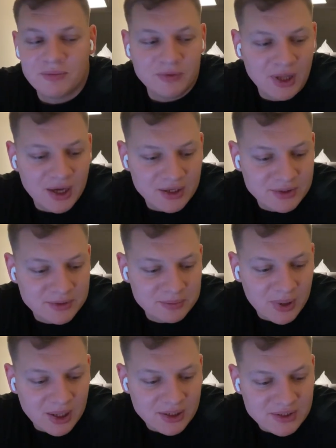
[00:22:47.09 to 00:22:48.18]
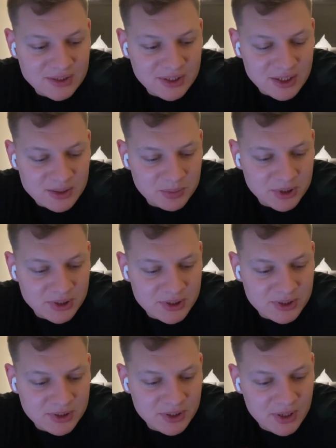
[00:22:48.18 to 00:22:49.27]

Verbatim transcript: Vlad, Marats, Kaspars.